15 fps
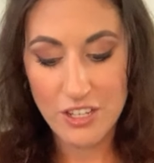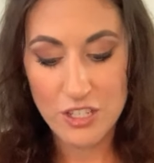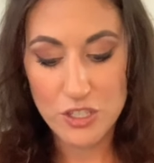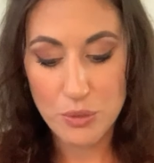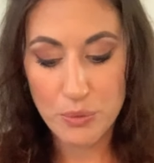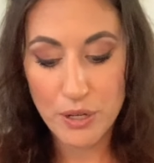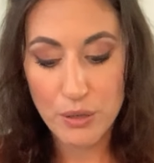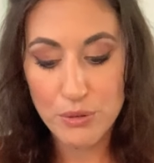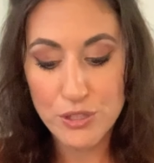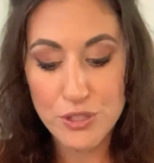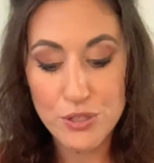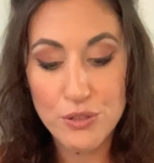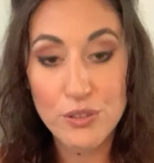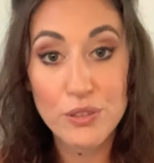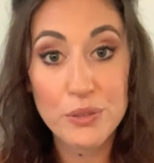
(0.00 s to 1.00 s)
So we're going
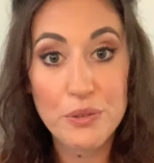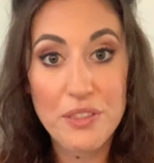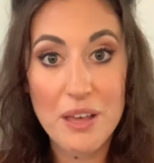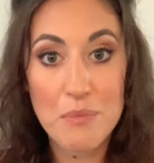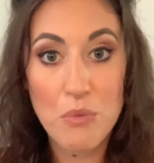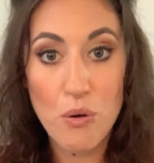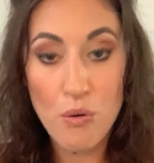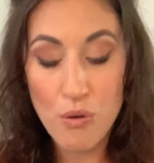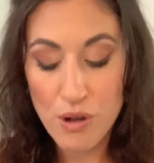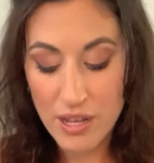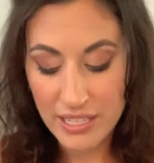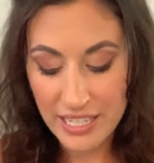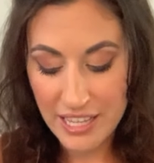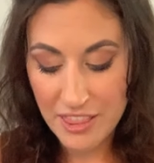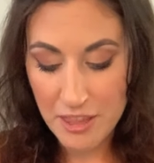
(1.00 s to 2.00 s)
to glue them
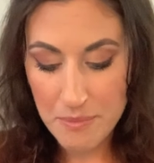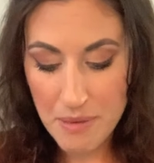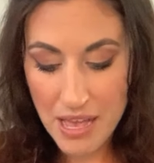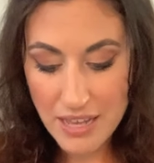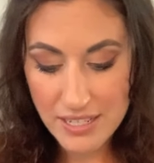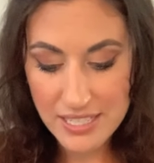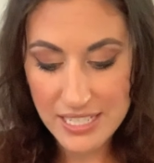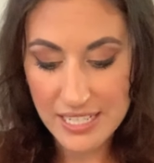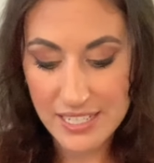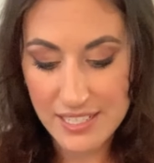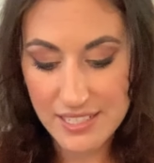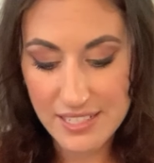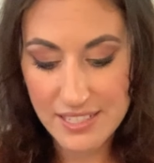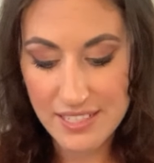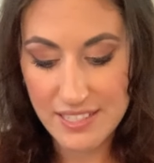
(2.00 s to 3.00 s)
all in the boxes.